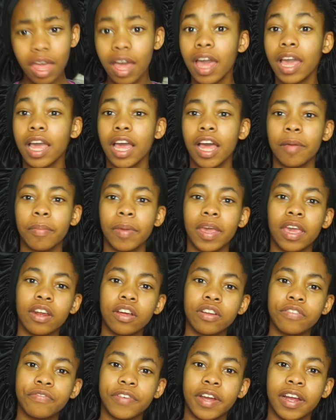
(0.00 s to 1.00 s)
I got
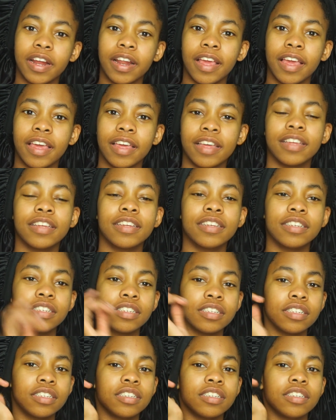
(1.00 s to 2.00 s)
paid on Friday,
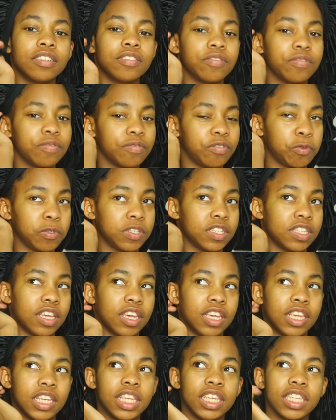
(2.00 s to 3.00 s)
which was
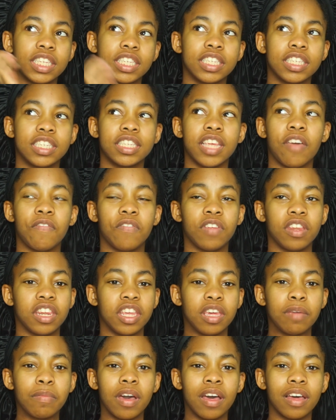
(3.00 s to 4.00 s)
like
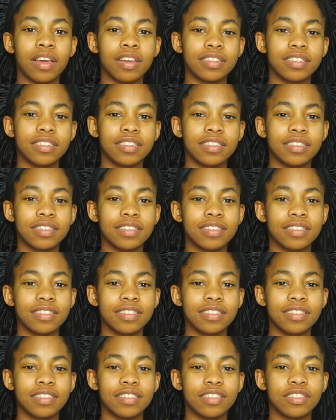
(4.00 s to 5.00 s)
$70.
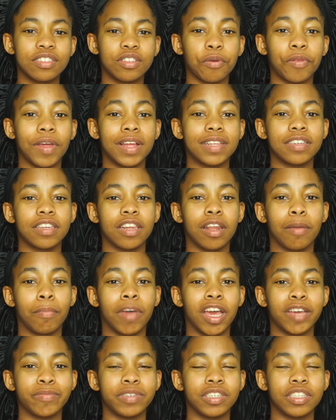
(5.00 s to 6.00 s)
So that's gonna
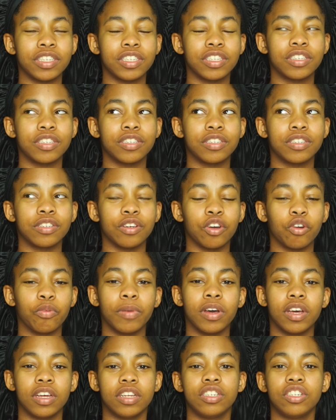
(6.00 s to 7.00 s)
buy me so
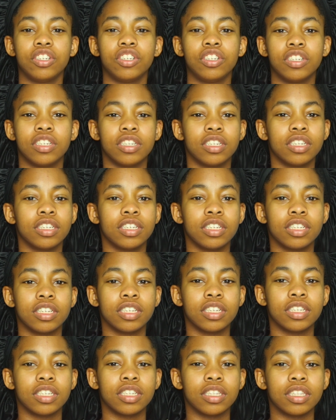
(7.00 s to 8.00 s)
much.
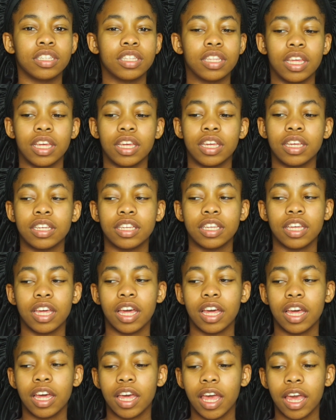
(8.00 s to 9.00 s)
Like,
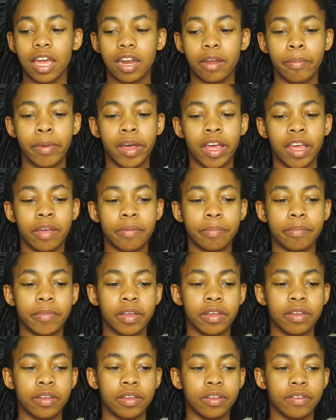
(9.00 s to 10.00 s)
I had to buy
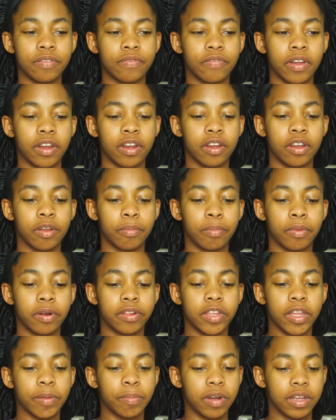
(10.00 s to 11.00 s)
my friend a
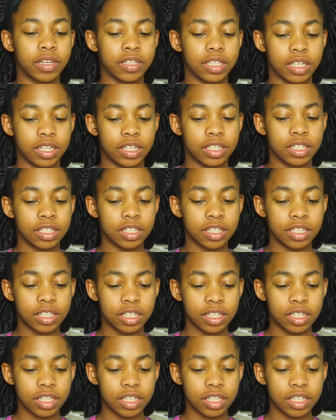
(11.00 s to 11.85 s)
birthday present.